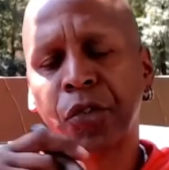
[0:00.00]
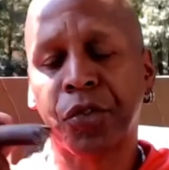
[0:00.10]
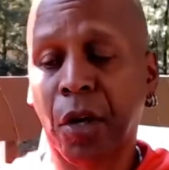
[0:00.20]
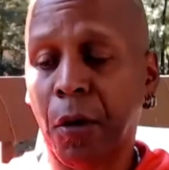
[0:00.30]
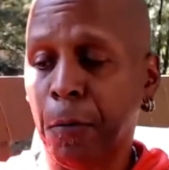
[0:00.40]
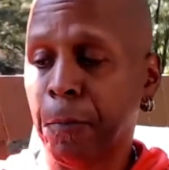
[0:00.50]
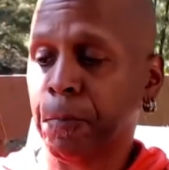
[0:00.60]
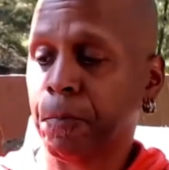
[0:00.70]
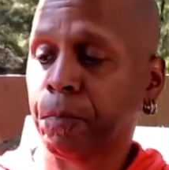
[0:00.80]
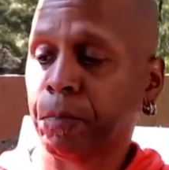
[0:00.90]
So,
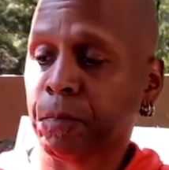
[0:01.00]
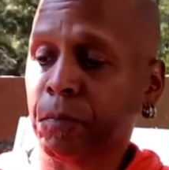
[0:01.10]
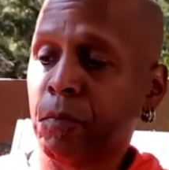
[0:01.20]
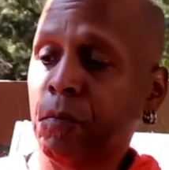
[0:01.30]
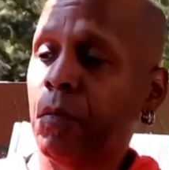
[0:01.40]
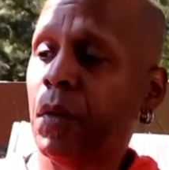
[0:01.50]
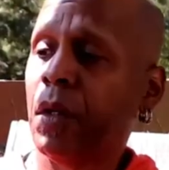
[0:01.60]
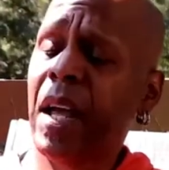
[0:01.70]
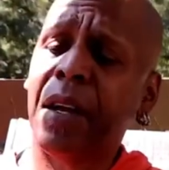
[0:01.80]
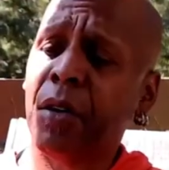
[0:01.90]

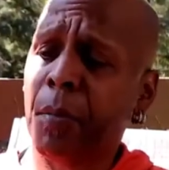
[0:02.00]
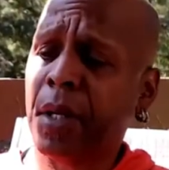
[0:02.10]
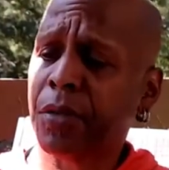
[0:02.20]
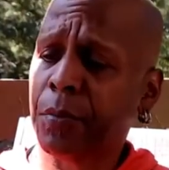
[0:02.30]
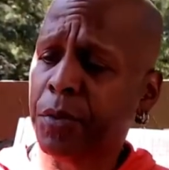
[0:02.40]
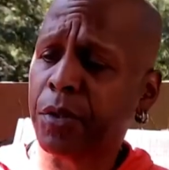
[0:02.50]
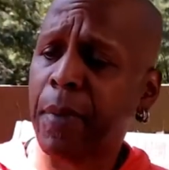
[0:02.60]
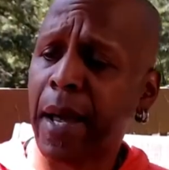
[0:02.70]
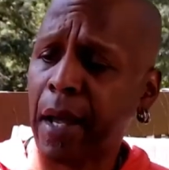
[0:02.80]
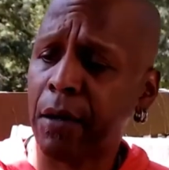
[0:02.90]
yeah, I know I'm gonna get some
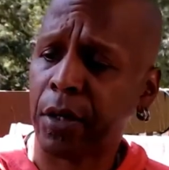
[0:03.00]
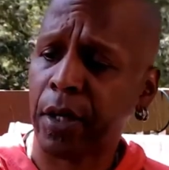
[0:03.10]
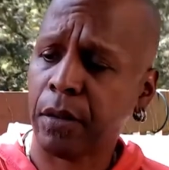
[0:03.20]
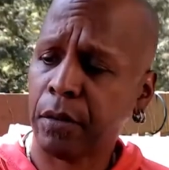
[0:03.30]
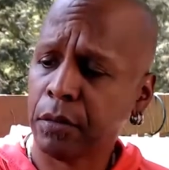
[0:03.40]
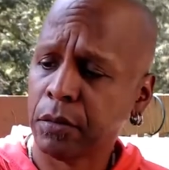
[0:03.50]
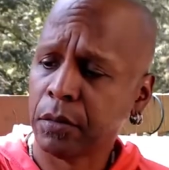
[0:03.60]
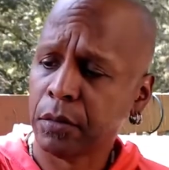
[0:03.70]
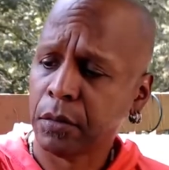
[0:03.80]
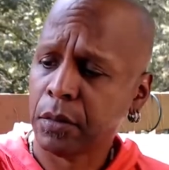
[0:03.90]
pushback. I don't care.
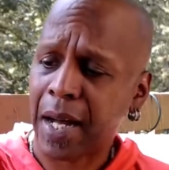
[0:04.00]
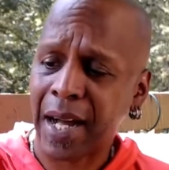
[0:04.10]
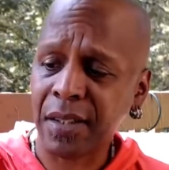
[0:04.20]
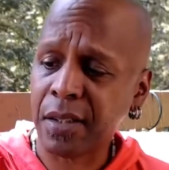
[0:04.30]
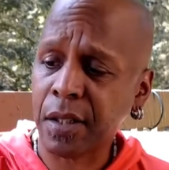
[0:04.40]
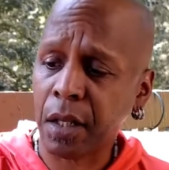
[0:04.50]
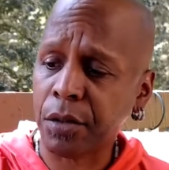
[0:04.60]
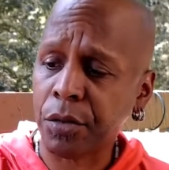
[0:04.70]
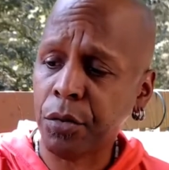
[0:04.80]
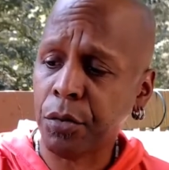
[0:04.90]
I just tell
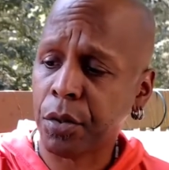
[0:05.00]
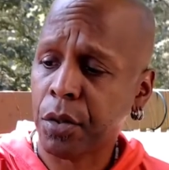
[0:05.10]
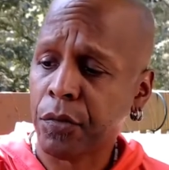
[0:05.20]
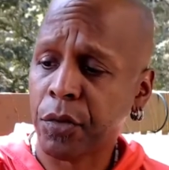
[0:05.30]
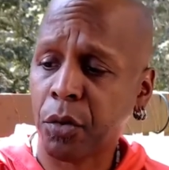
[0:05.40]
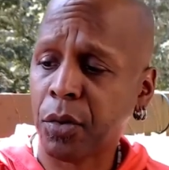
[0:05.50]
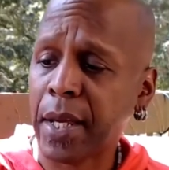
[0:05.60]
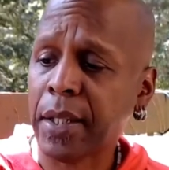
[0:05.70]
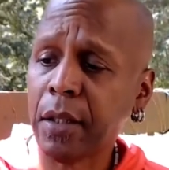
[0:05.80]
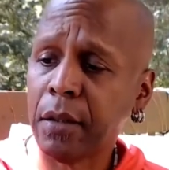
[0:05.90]
the truth. You don't
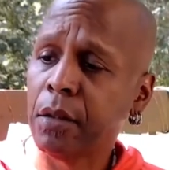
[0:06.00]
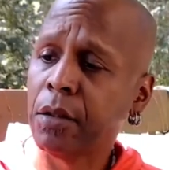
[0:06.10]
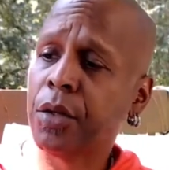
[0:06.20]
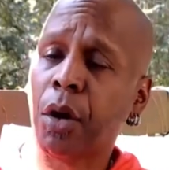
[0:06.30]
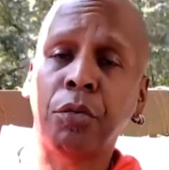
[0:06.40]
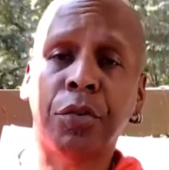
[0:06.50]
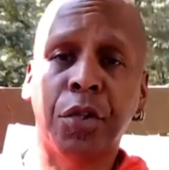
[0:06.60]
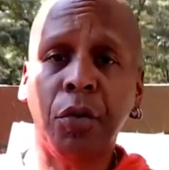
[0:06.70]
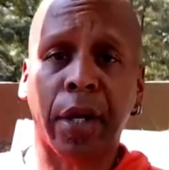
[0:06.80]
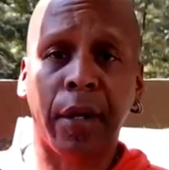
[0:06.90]
like it, don't
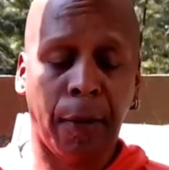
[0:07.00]
do it.